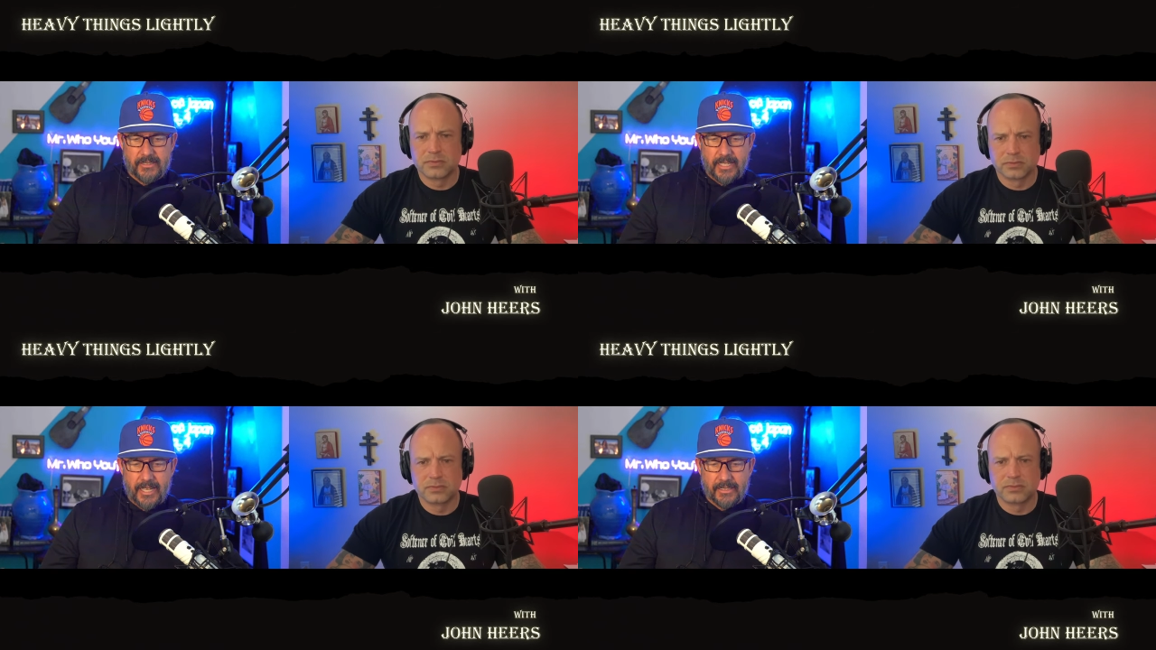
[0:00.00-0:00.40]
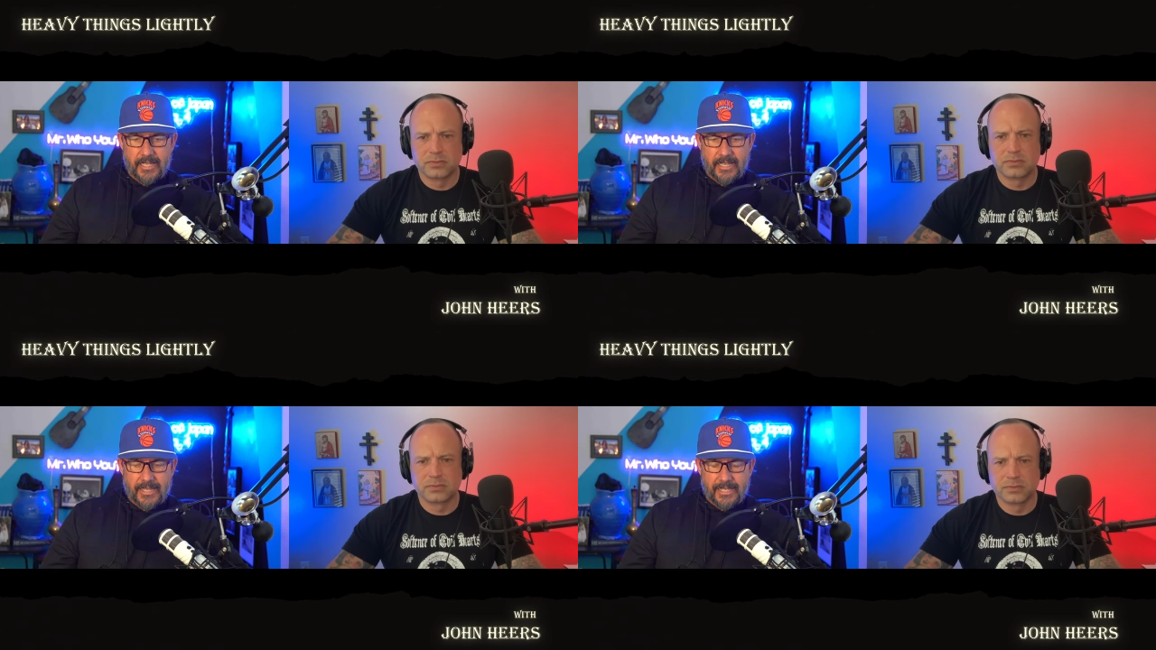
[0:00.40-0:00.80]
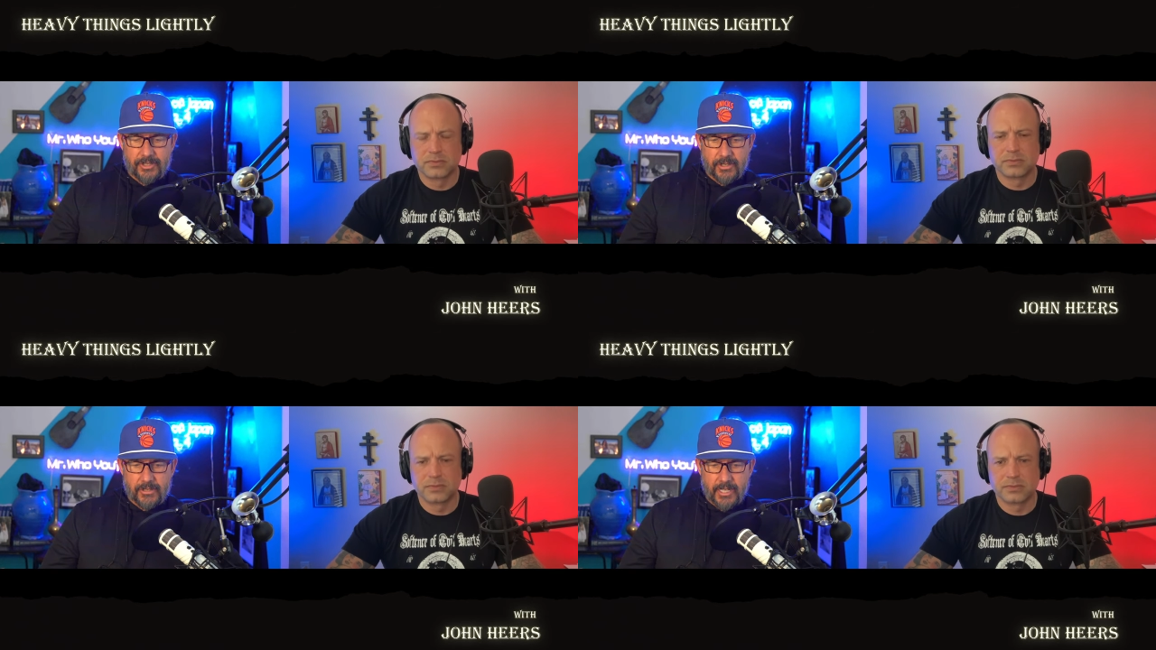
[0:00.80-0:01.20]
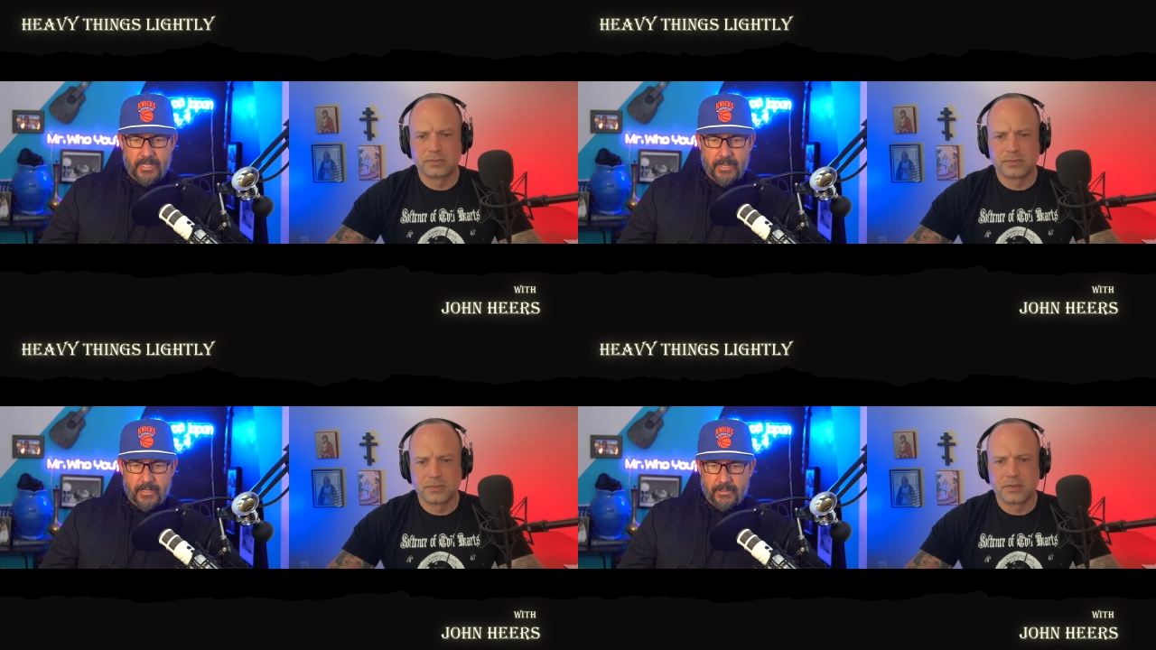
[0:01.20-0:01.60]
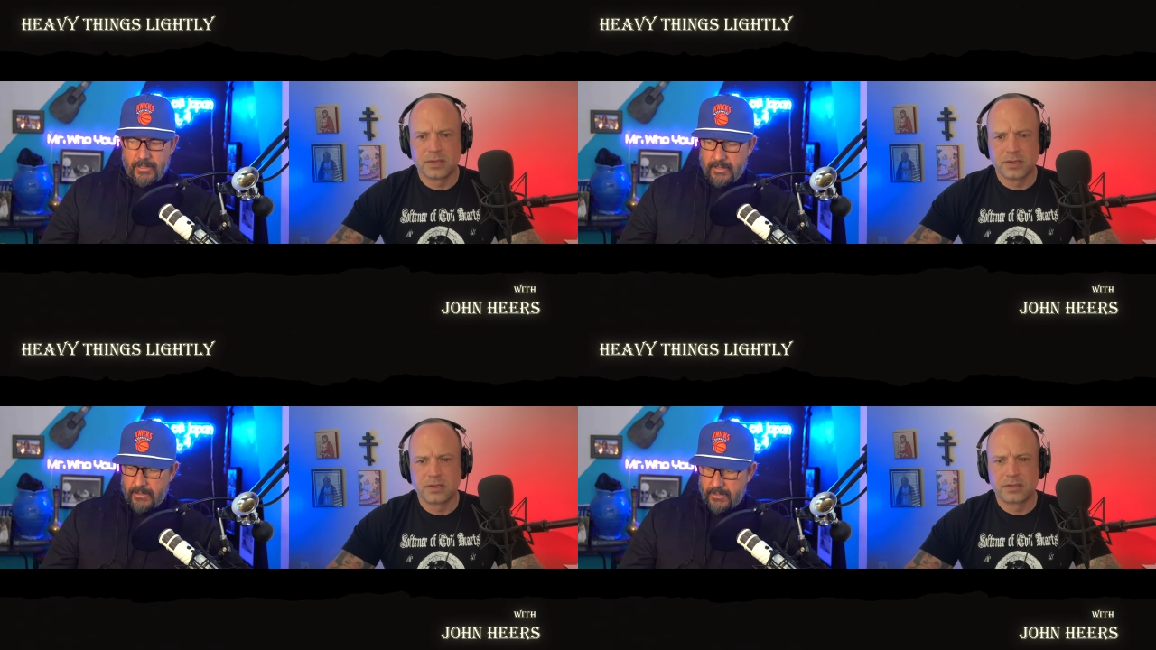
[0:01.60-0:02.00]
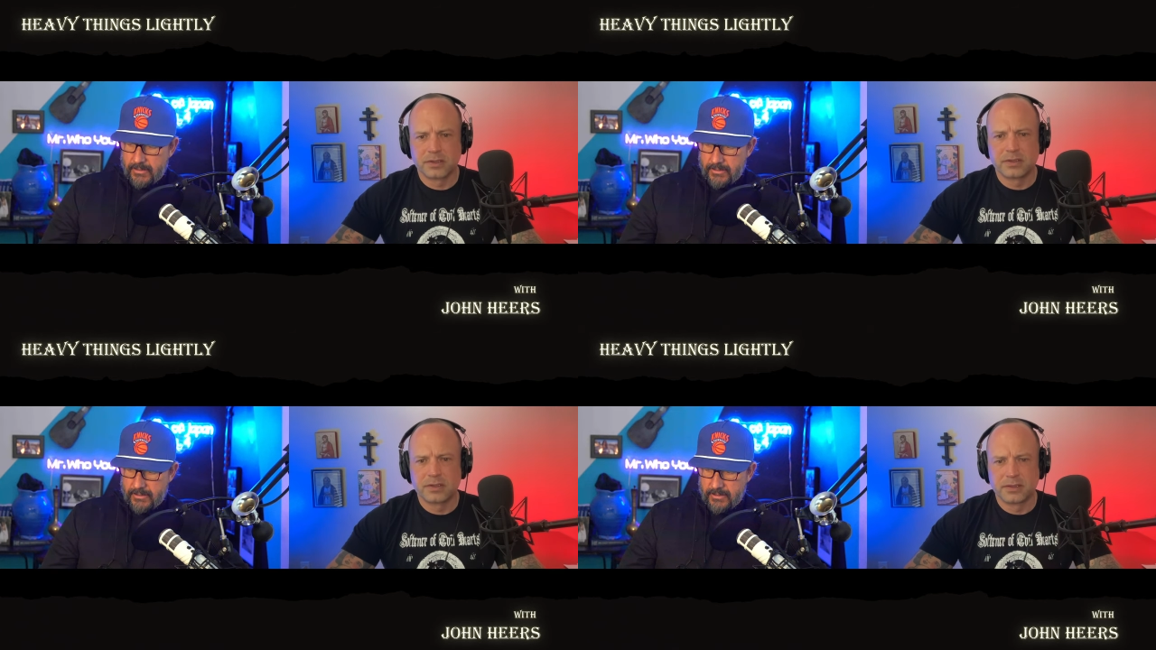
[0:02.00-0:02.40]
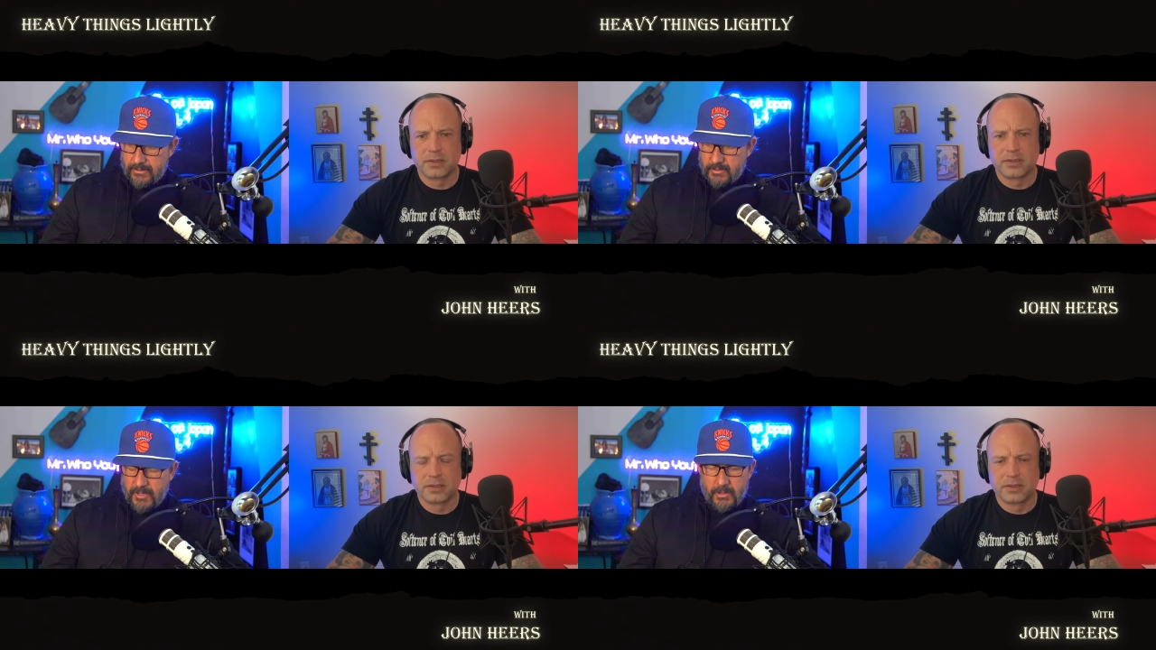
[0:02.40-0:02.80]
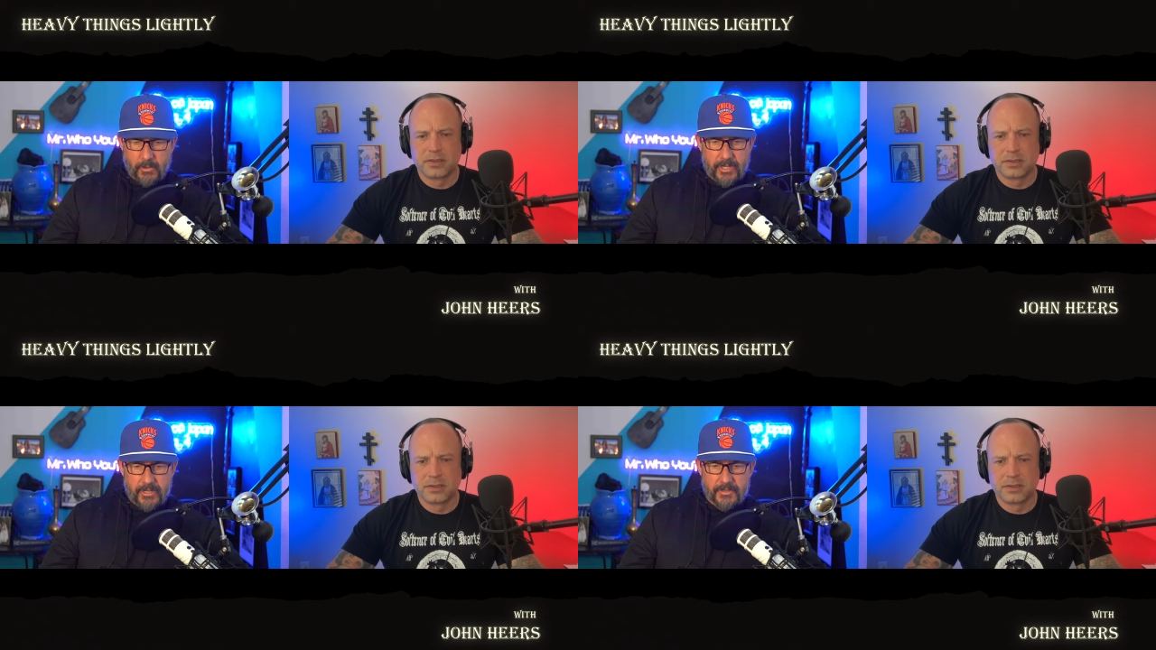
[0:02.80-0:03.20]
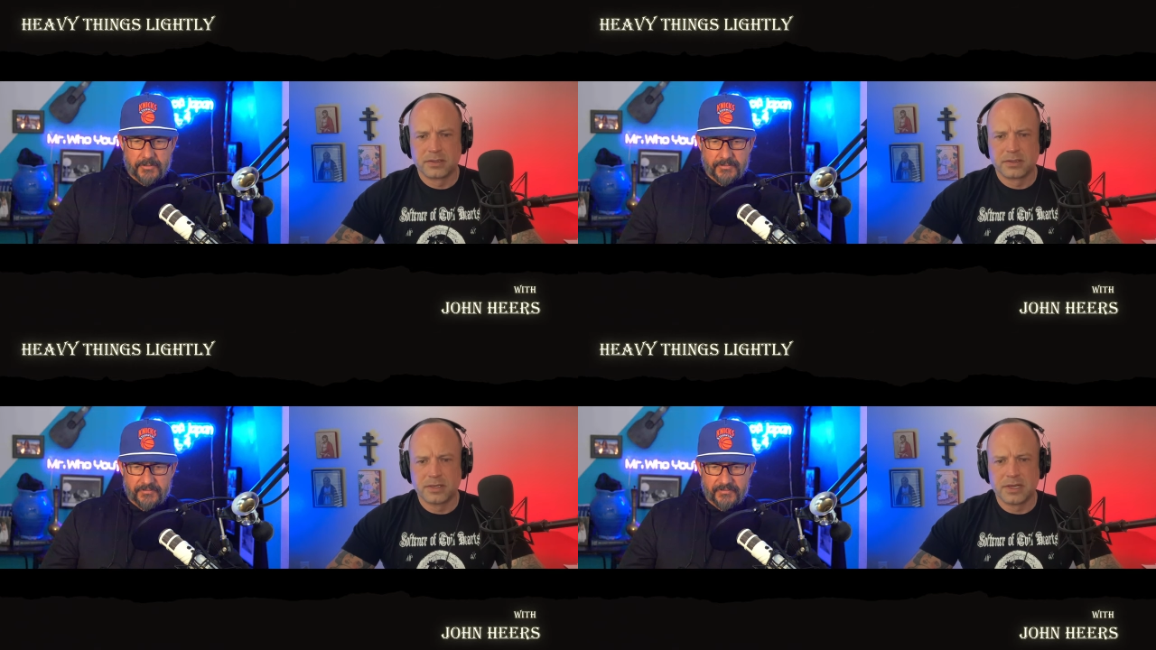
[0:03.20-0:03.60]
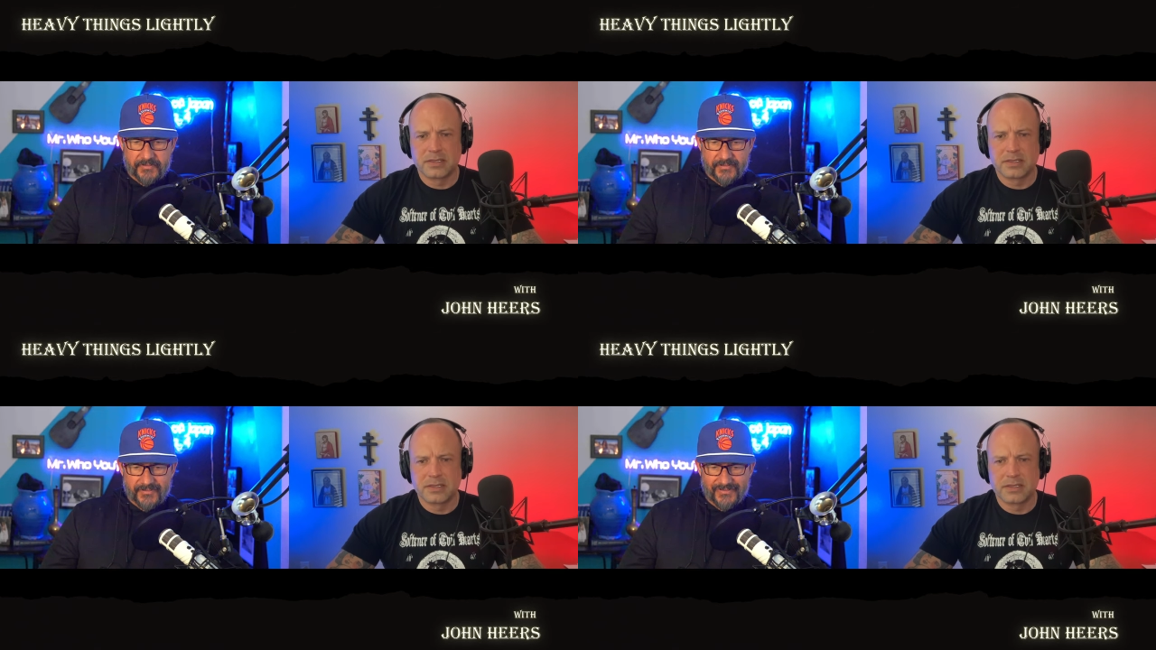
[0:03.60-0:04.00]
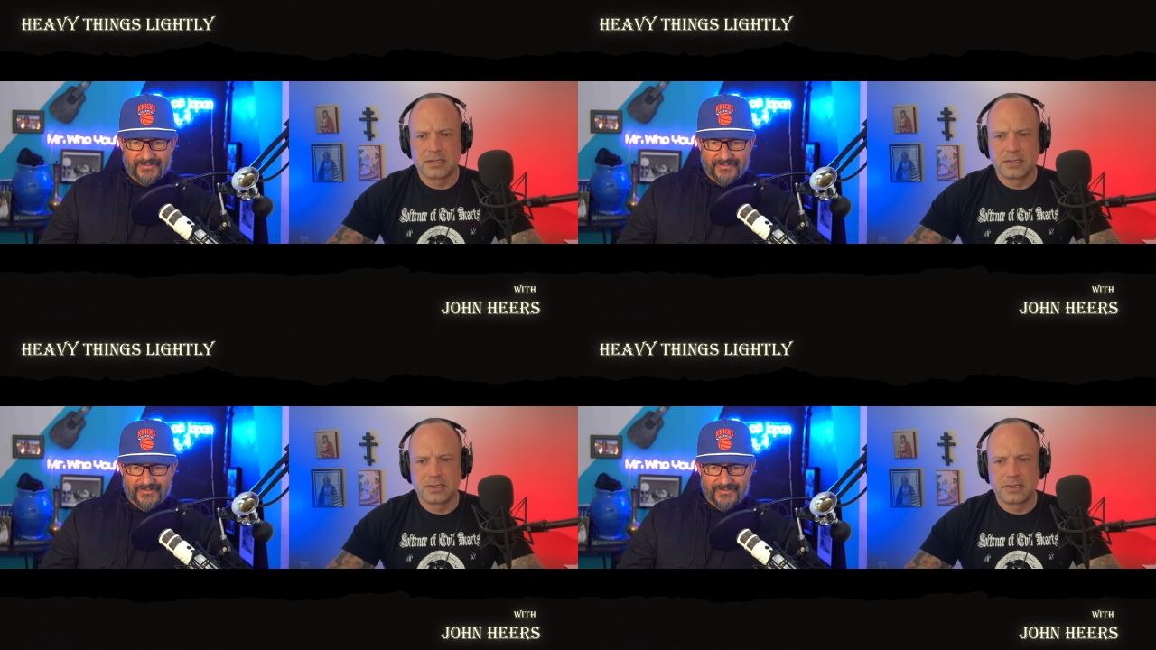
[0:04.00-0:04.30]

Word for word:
Speaker 1: that that nature, that character. It's pretty weird. Yes,